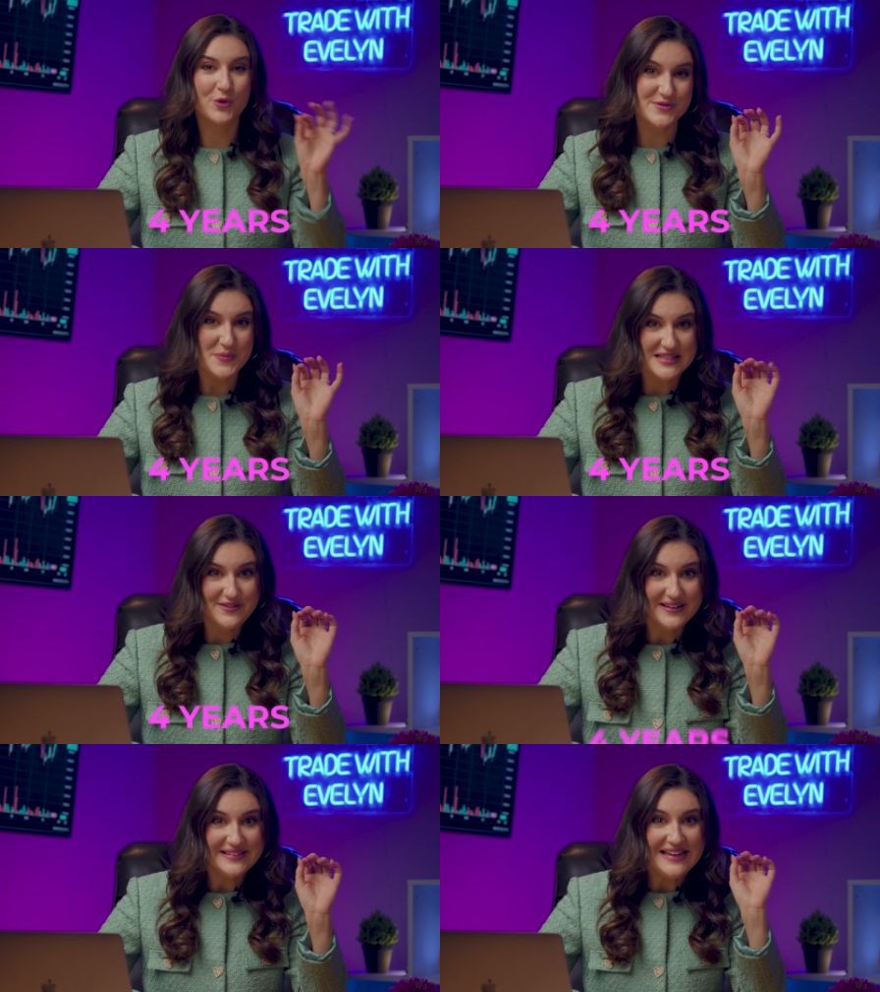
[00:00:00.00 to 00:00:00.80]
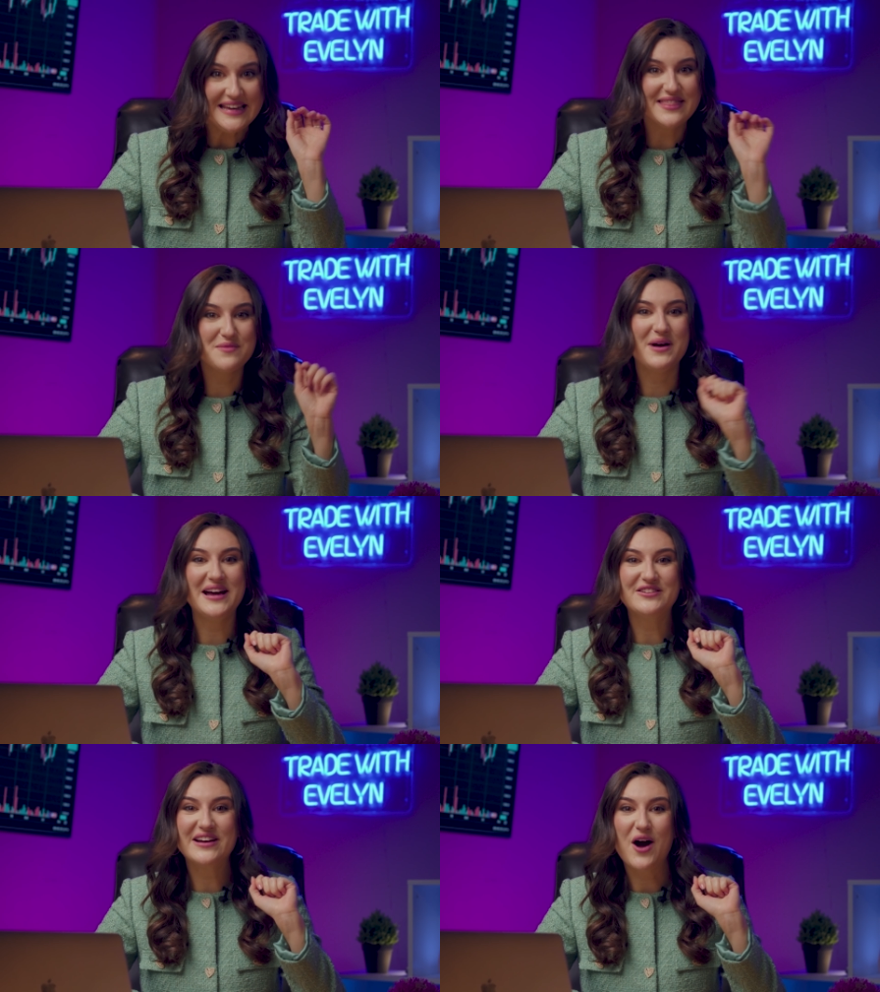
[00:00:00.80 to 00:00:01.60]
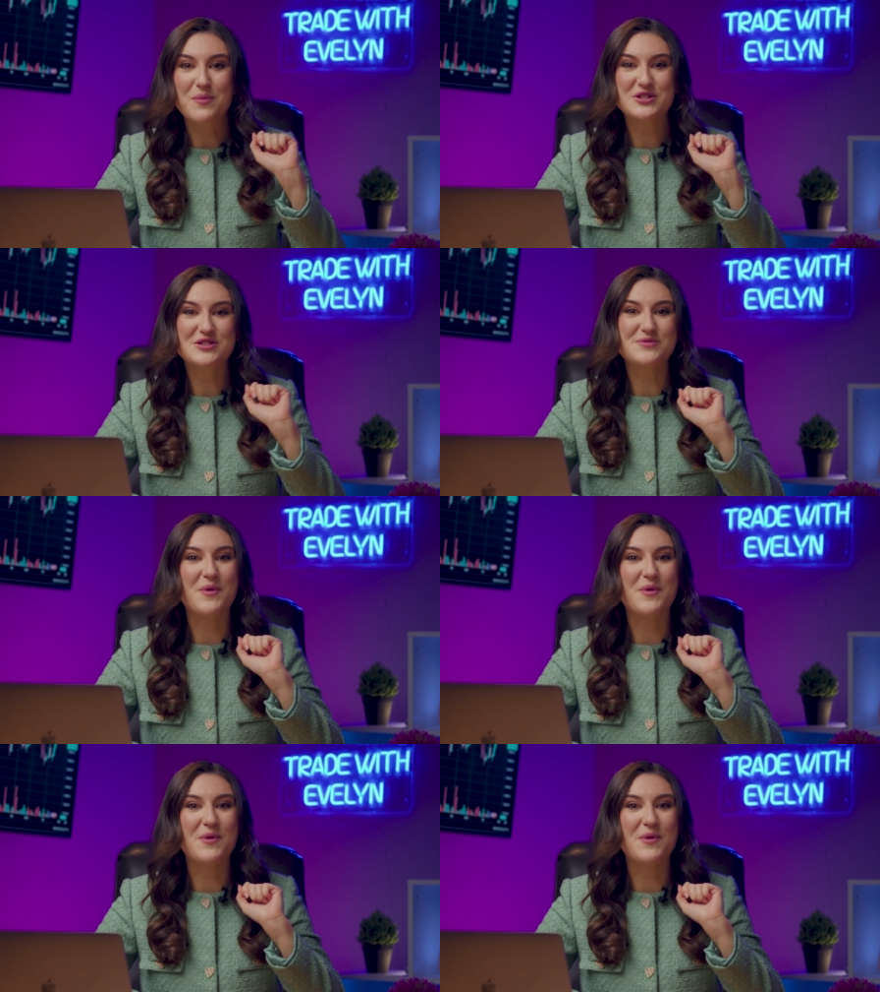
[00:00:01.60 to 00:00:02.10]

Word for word: more specifically in the binary options